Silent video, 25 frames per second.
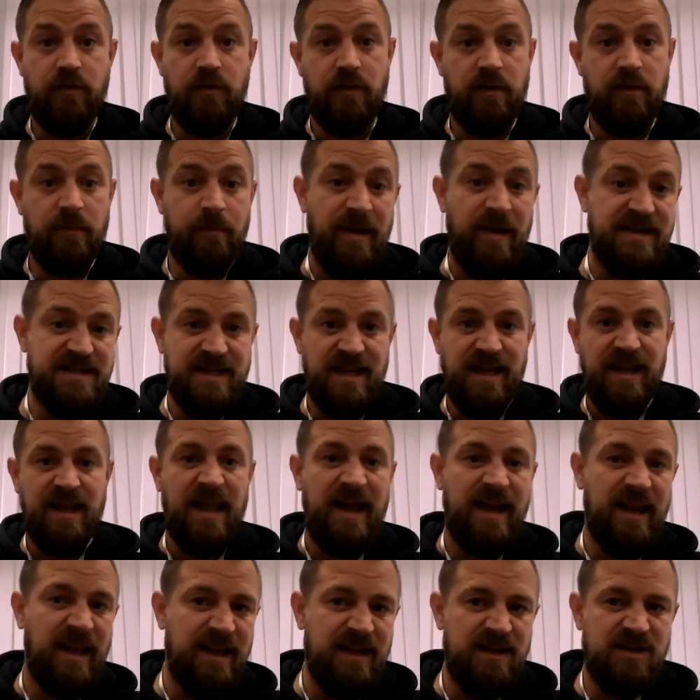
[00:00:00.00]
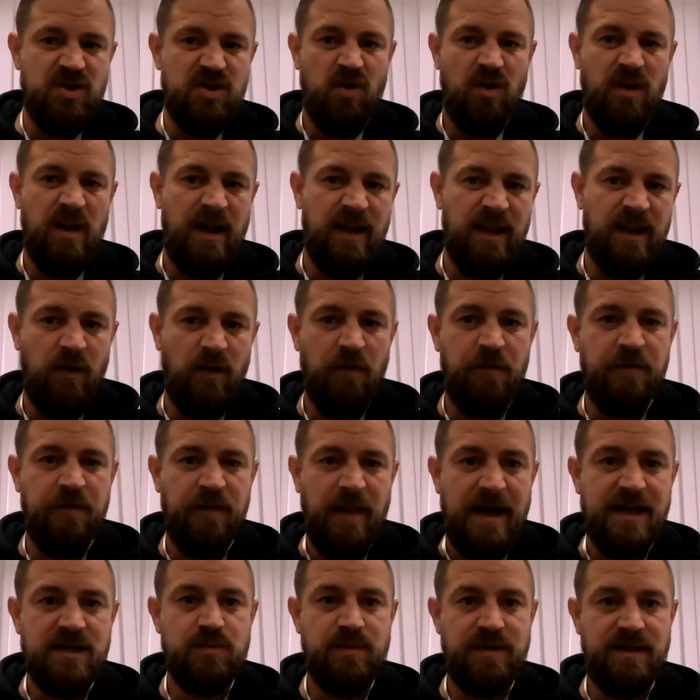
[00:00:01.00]
basically like little
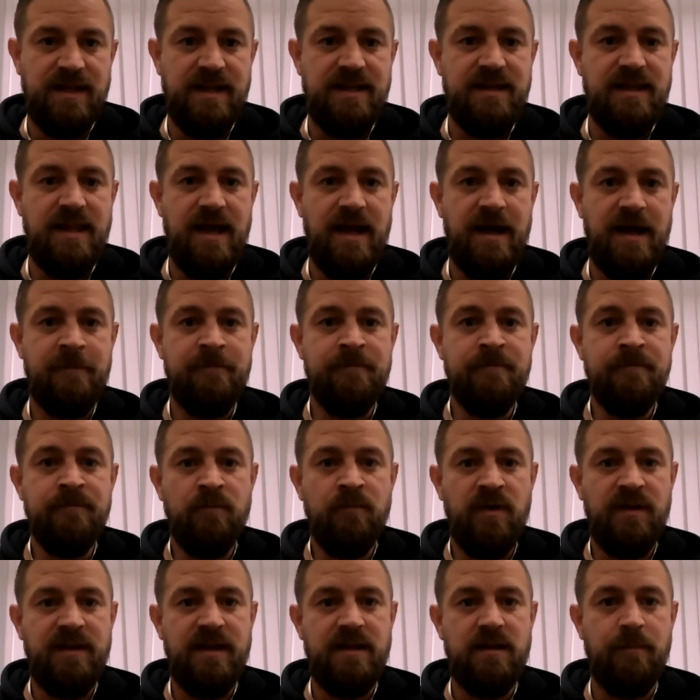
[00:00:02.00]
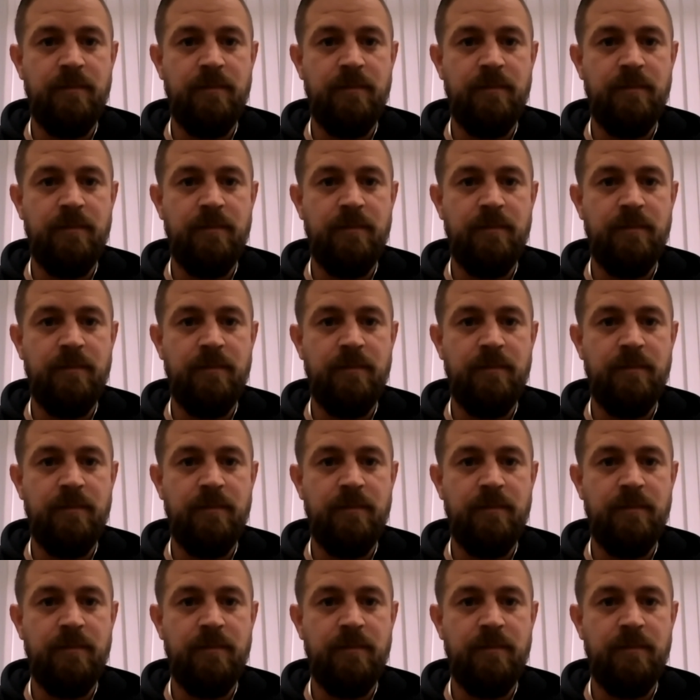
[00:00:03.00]
flats within the